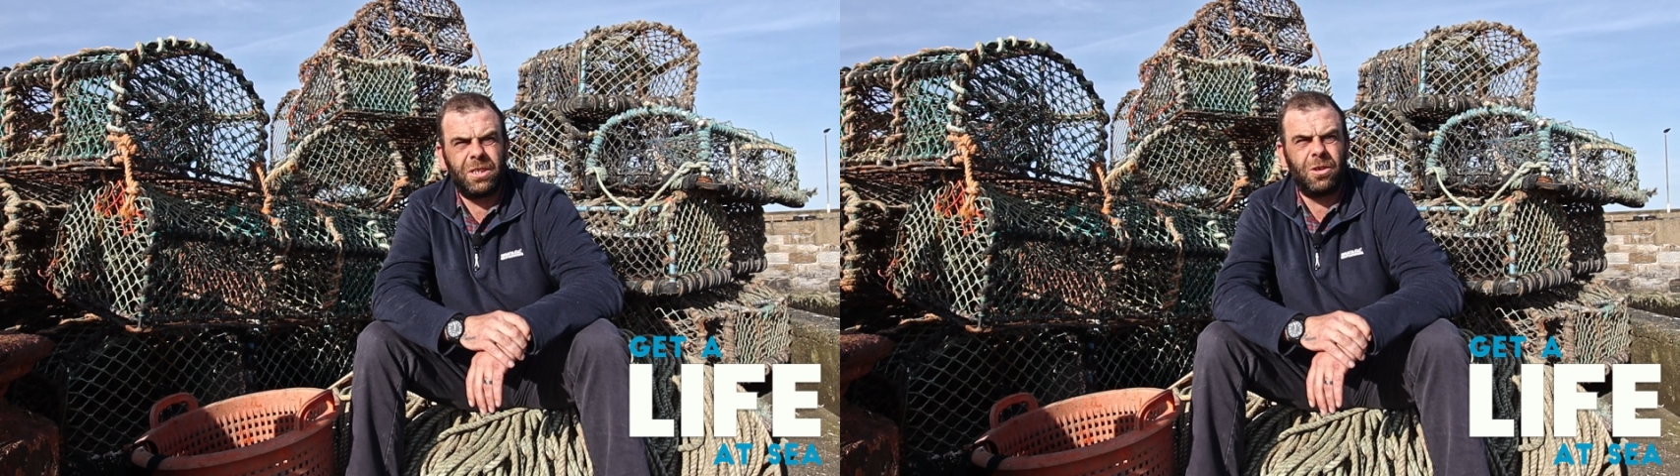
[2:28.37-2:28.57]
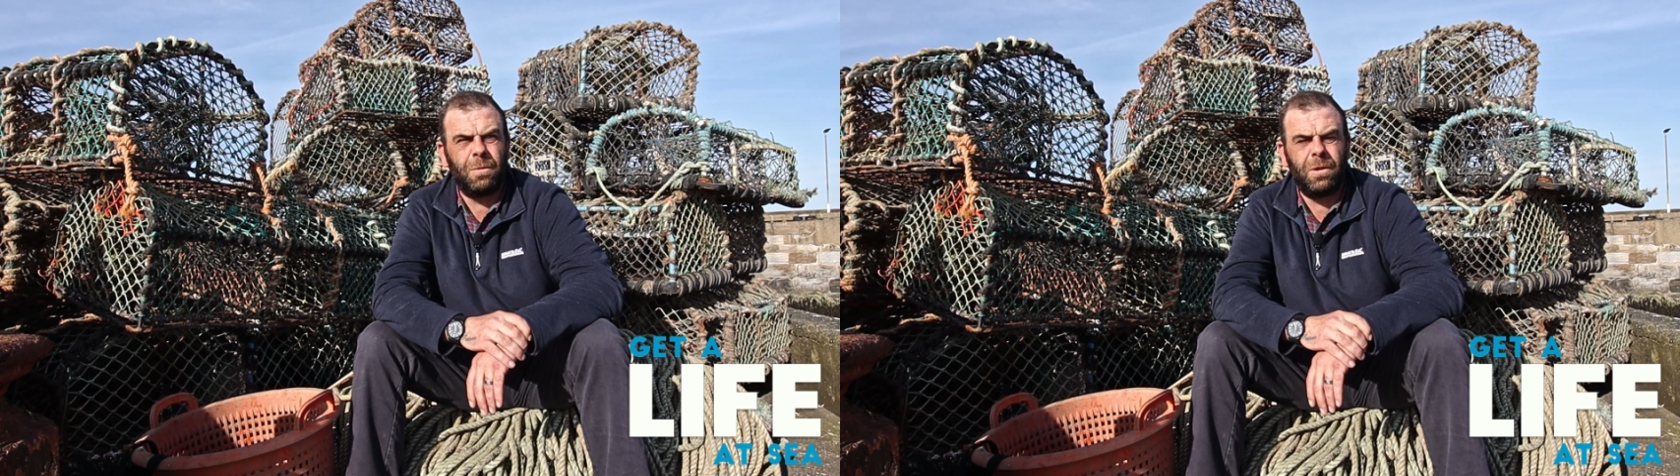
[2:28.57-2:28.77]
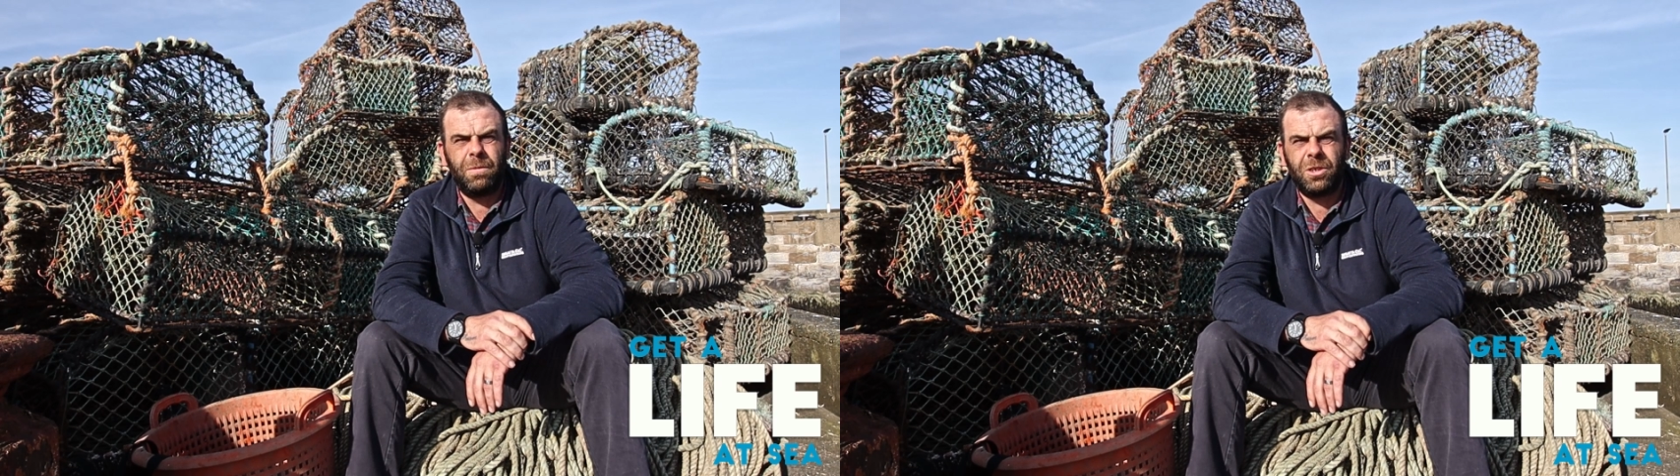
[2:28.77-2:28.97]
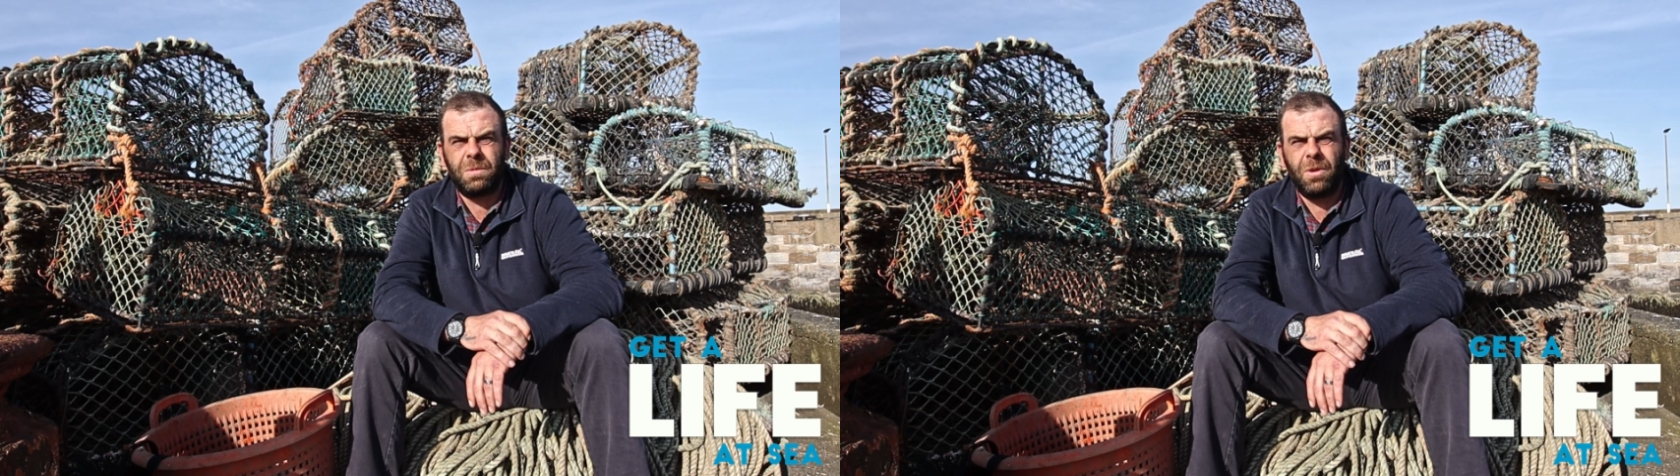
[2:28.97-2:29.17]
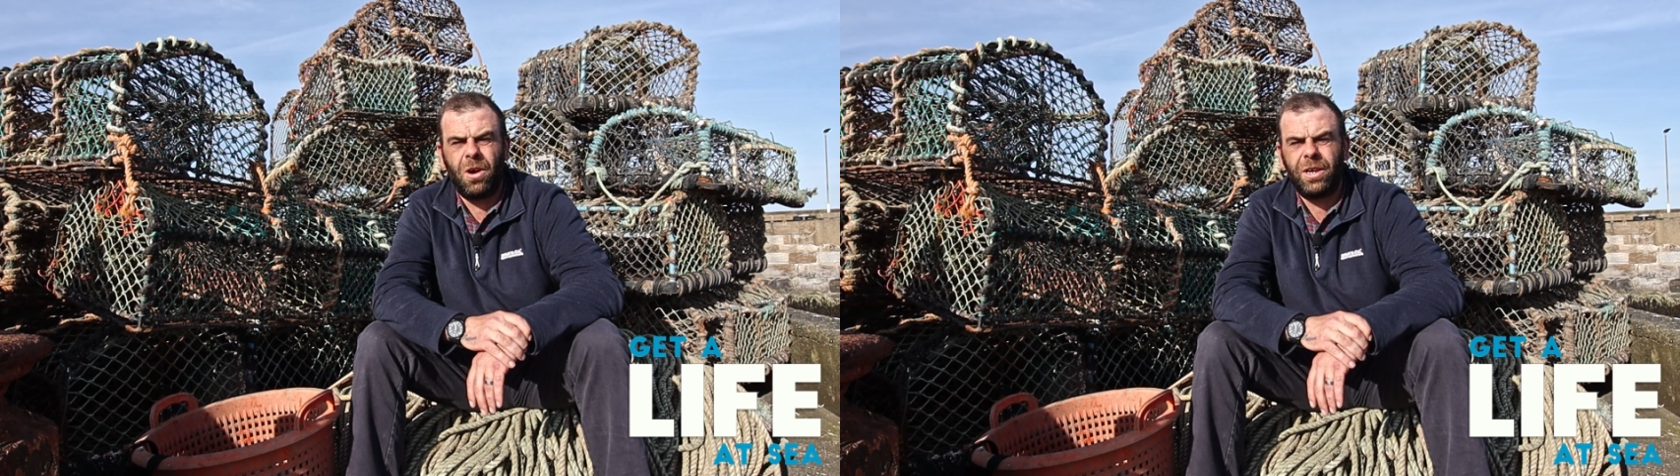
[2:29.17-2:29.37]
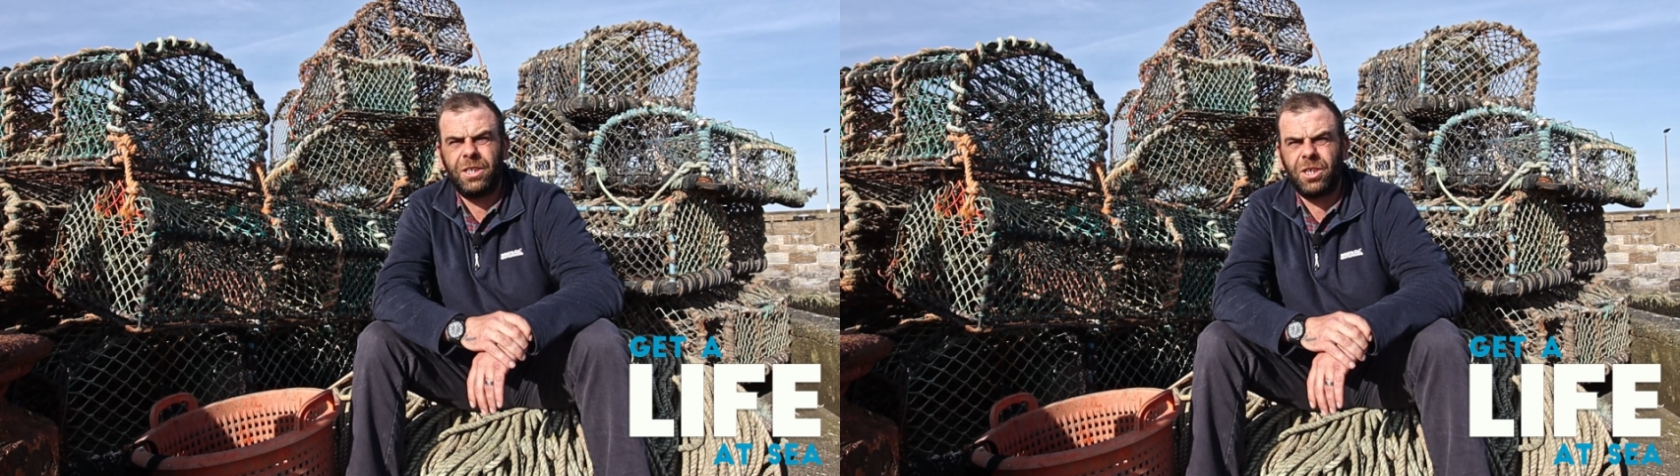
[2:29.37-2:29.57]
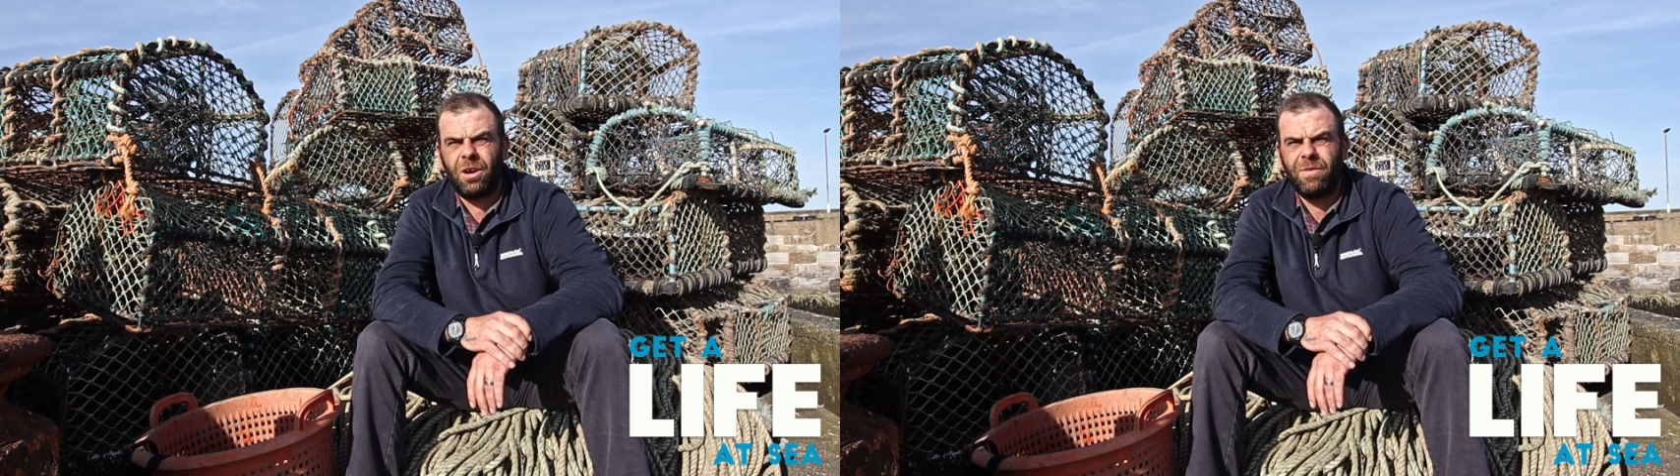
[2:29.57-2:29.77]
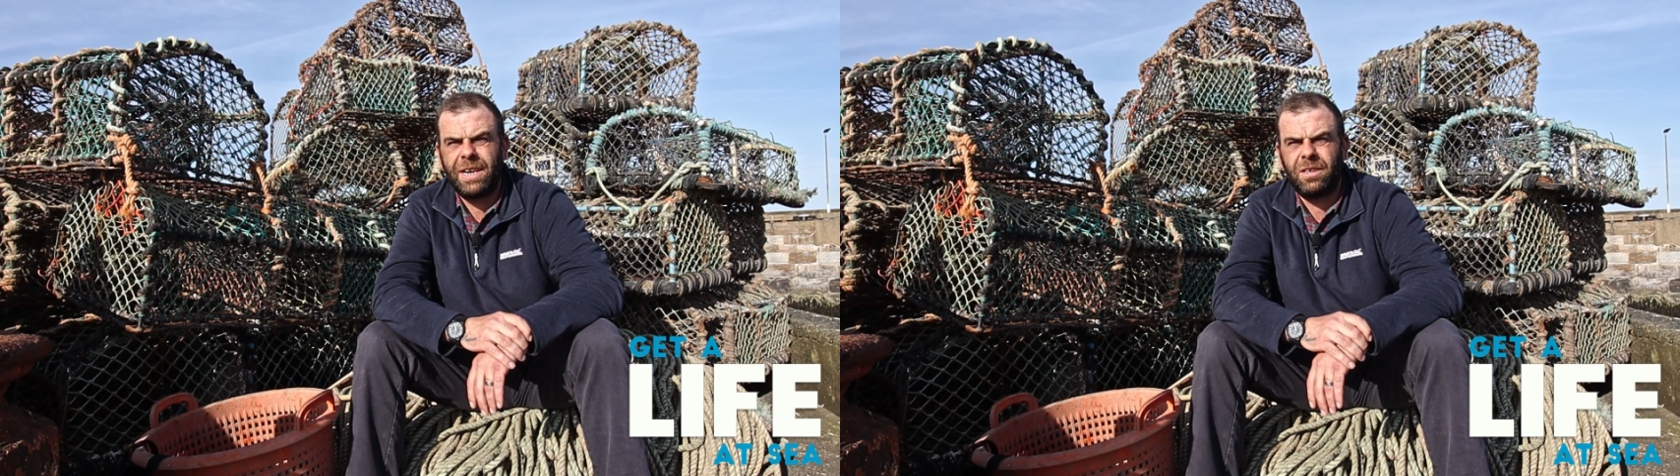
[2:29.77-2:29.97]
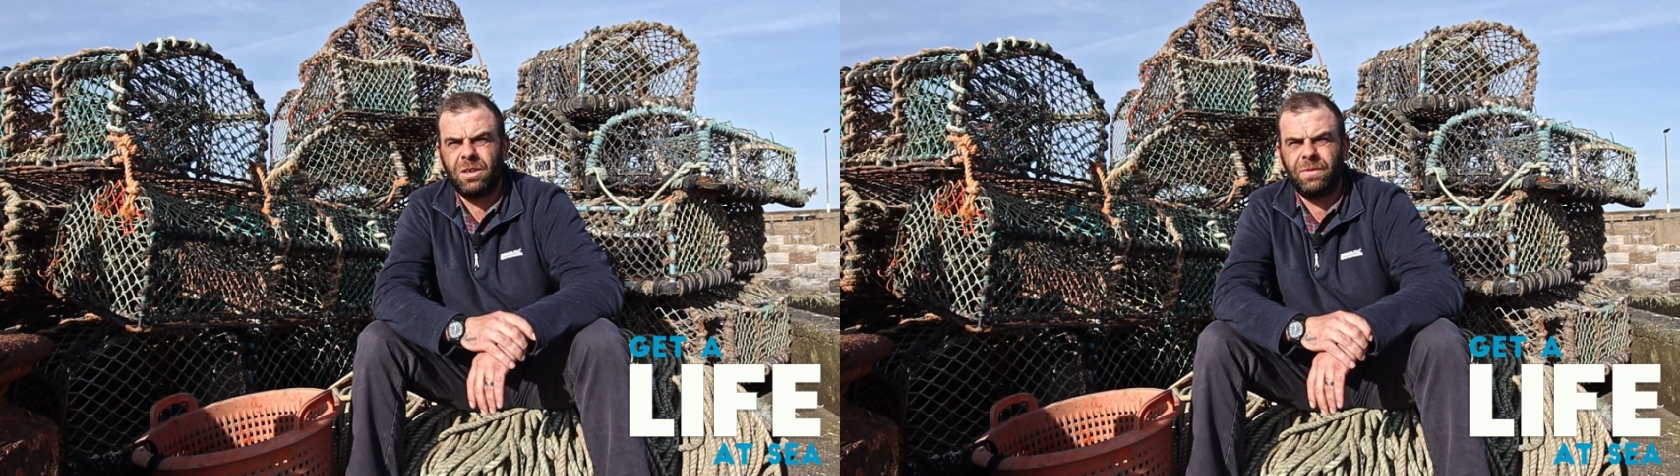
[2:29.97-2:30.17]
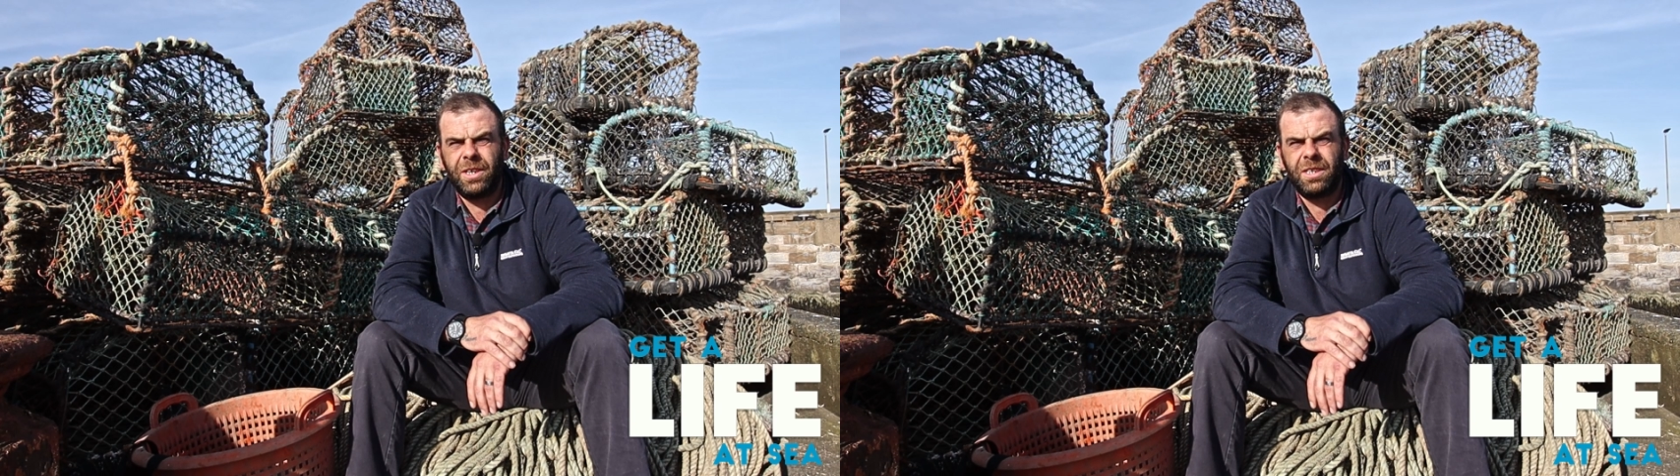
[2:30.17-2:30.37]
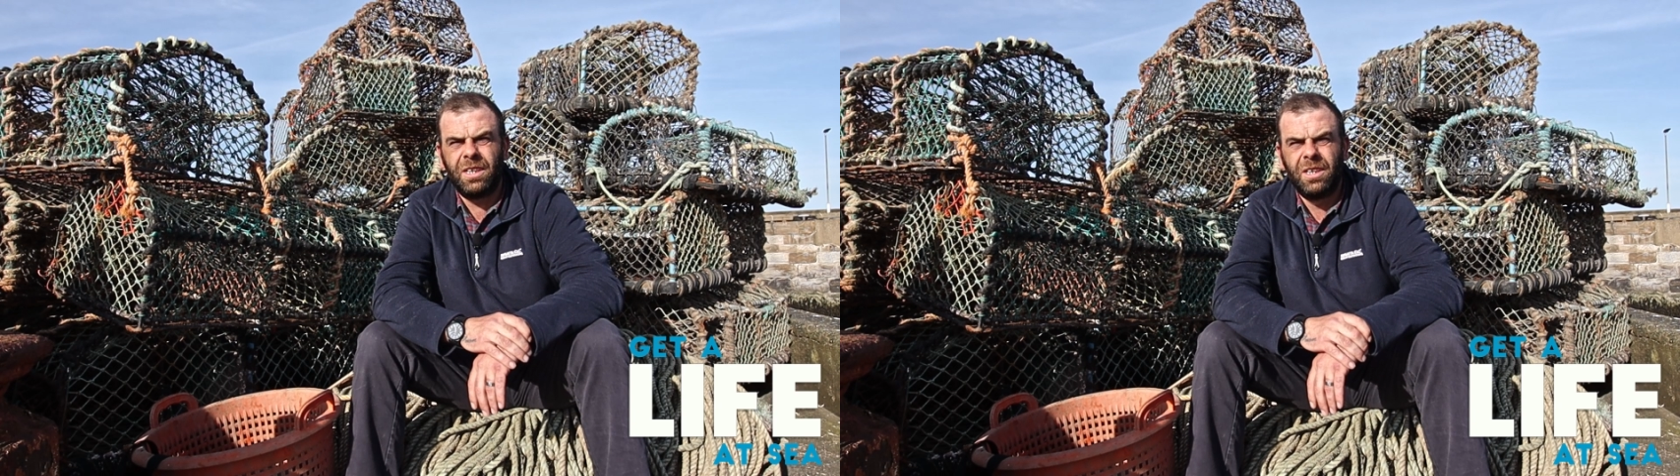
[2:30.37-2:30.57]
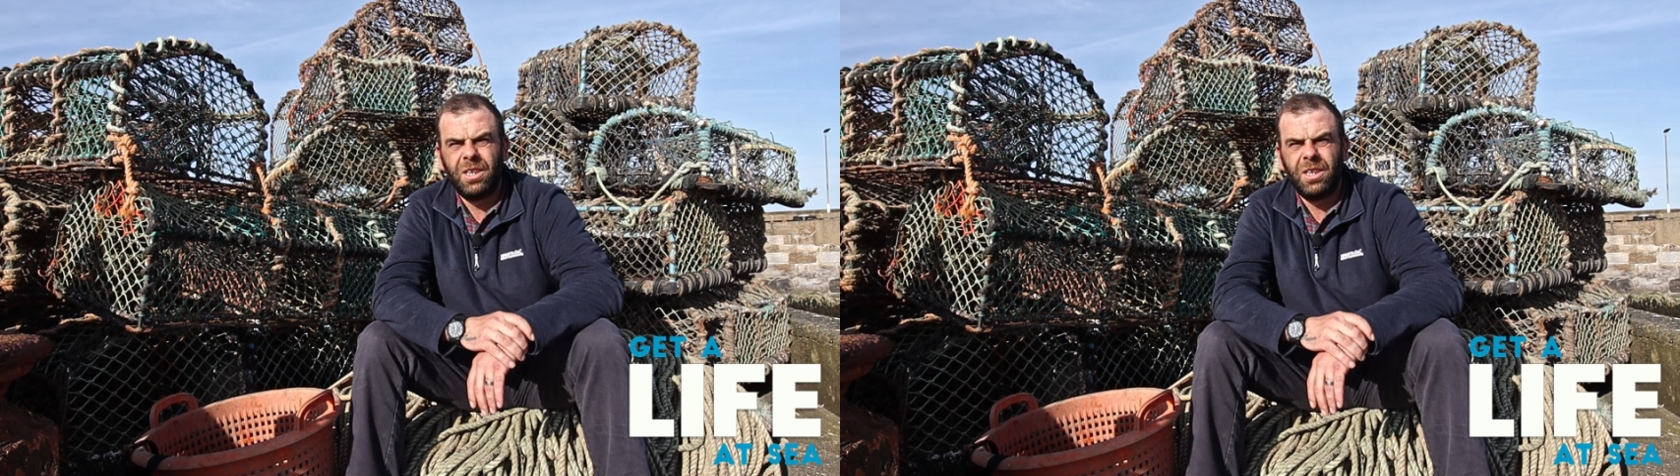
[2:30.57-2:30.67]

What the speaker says: There's a couple of months mortgage or rent covered.